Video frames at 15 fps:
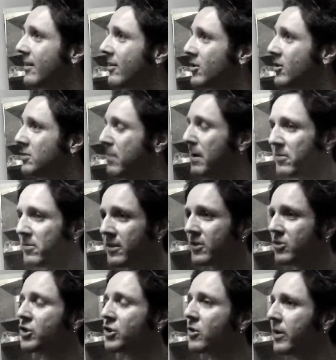You know, there's people that
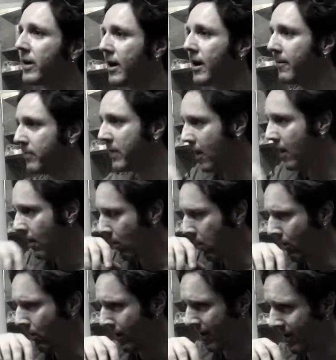are showing up
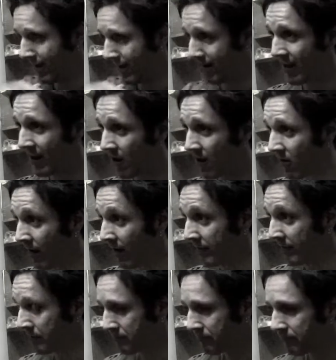that are
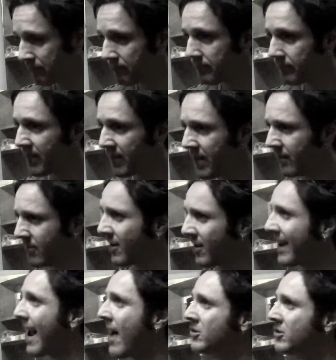they're
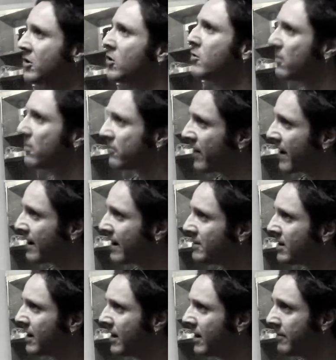like Alice Cooper
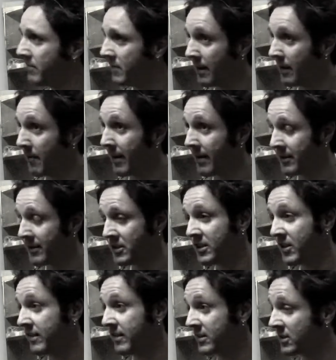fans. They might not
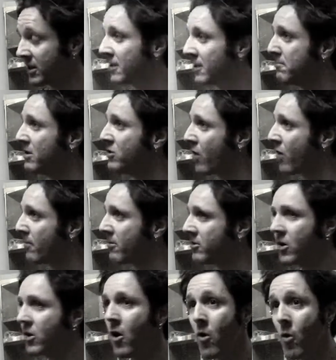necessarily be
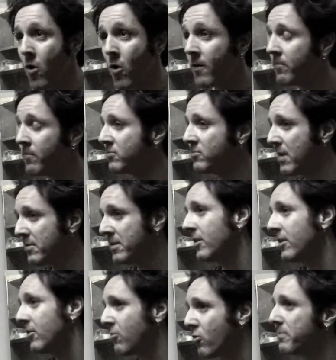drummers, or there's maybe
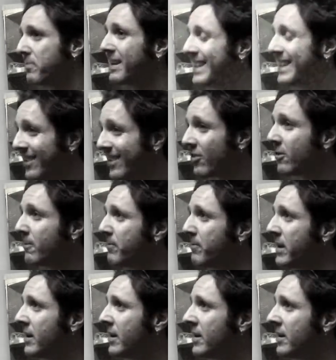more beginner
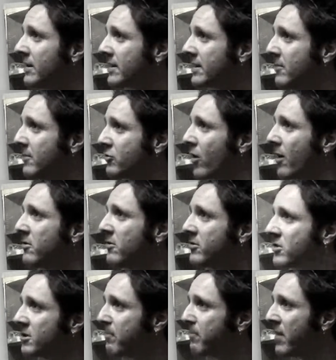type
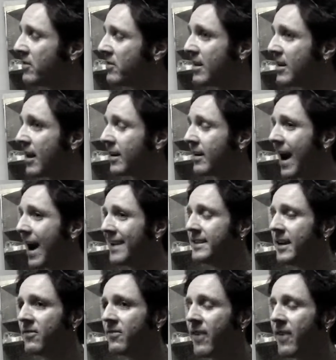drummers, and they're not going to
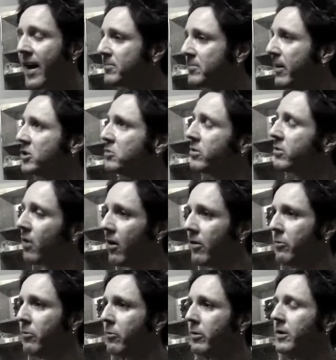identify as much with all
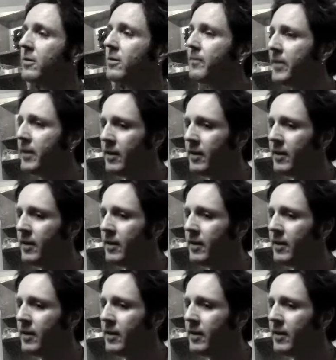the real